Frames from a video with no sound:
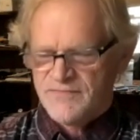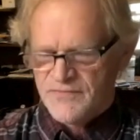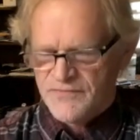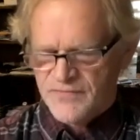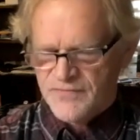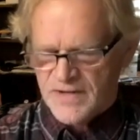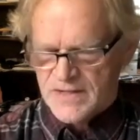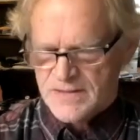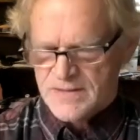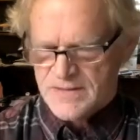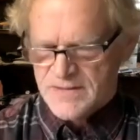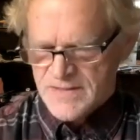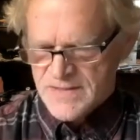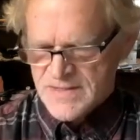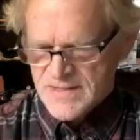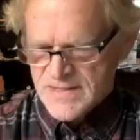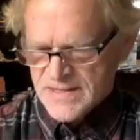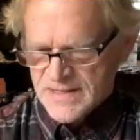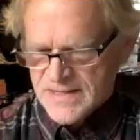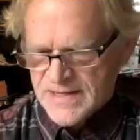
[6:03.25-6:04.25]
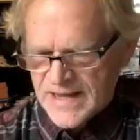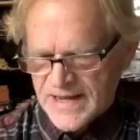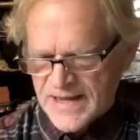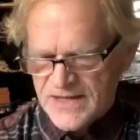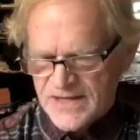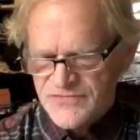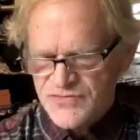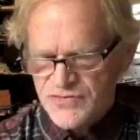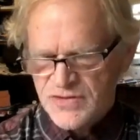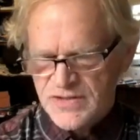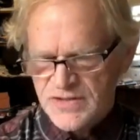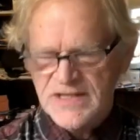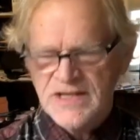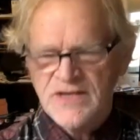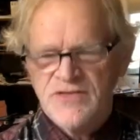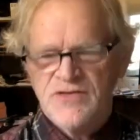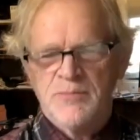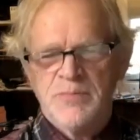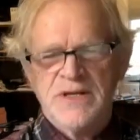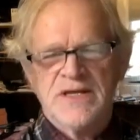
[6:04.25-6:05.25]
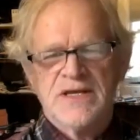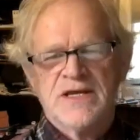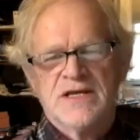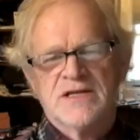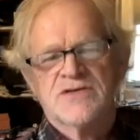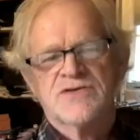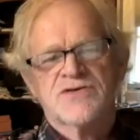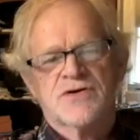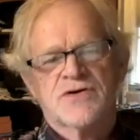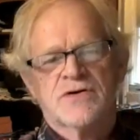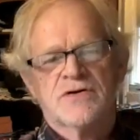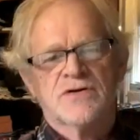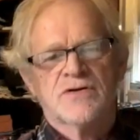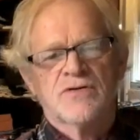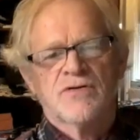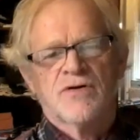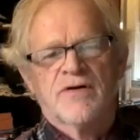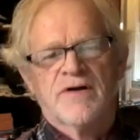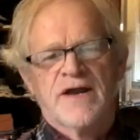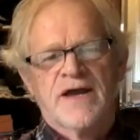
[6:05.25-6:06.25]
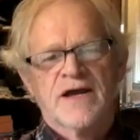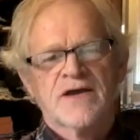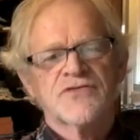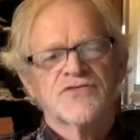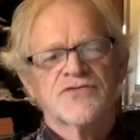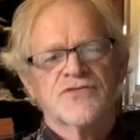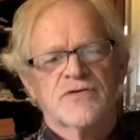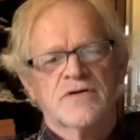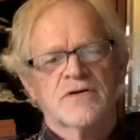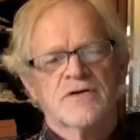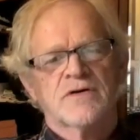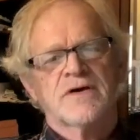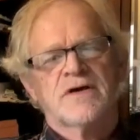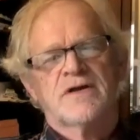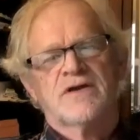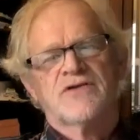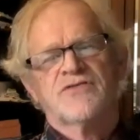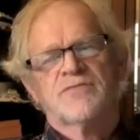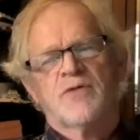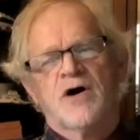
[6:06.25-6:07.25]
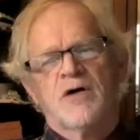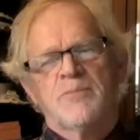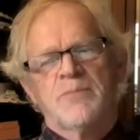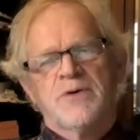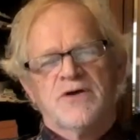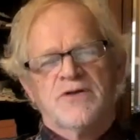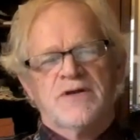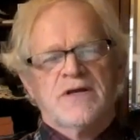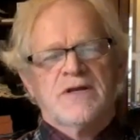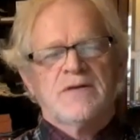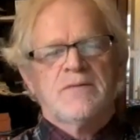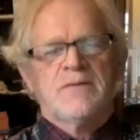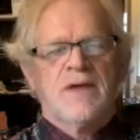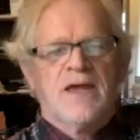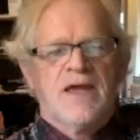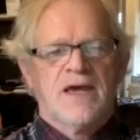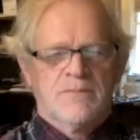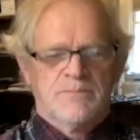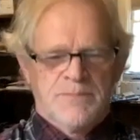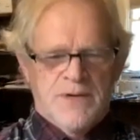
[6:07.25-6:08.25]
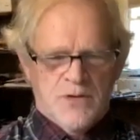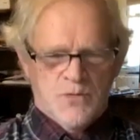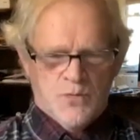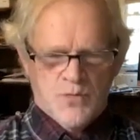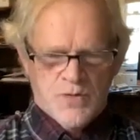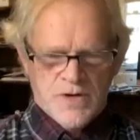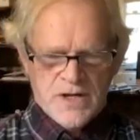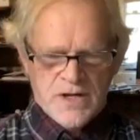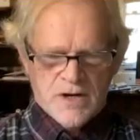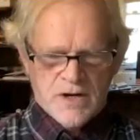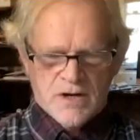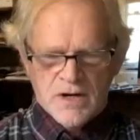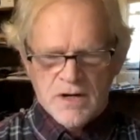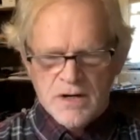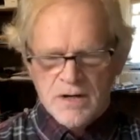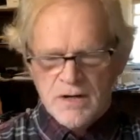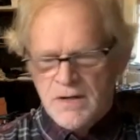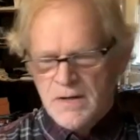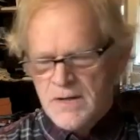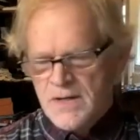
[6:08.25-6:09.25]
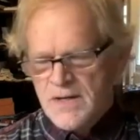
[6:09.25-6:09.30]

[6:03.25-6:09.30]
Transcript: of uh, gas could either be internal or external in a small building. And But we are